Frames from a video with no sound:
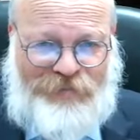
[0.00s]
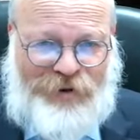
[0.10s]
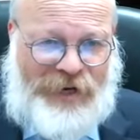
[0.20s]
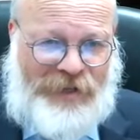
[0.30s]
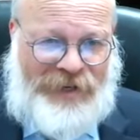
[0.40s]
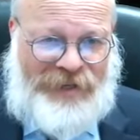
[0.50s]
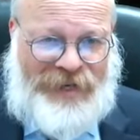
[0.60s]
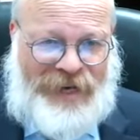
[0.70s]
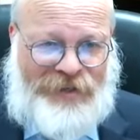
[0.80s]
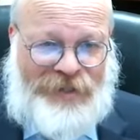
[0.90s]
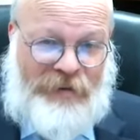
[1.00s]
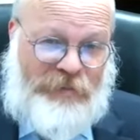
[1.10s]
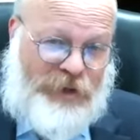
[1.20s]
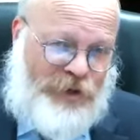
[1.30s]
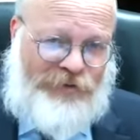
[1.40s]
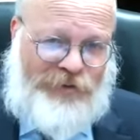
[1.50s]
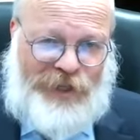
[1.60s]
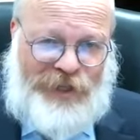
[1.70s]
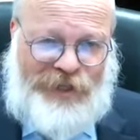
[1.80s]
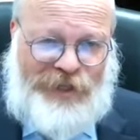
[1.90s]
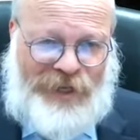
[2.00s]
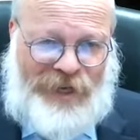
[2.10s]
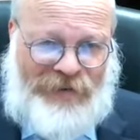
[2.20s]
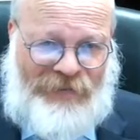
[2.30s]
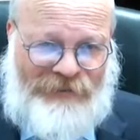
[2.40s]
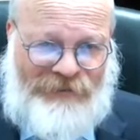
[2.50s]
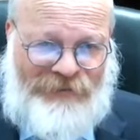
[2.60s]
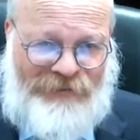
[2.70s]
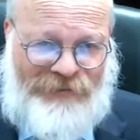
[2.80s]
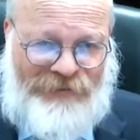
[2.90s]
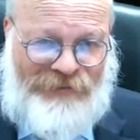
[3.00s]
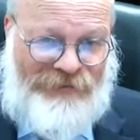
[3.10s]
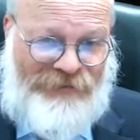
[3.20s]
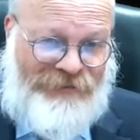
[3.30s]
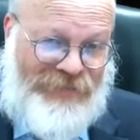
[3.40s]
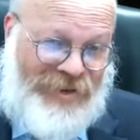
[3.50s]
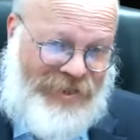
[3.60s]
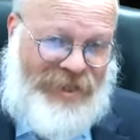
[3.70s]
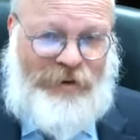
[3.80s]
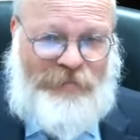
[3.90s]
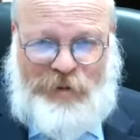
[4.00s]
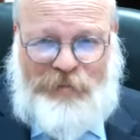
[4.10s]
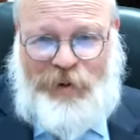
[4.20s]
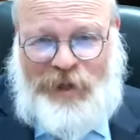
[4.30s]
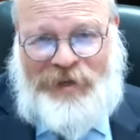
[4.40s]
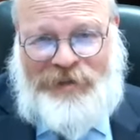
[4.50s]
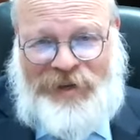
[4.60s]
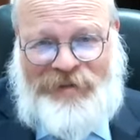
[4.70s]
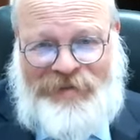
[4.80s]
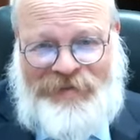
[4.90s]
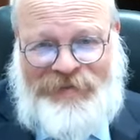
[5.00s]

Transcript: prickly on the outside, but soft on the inside. A lot of people are like that.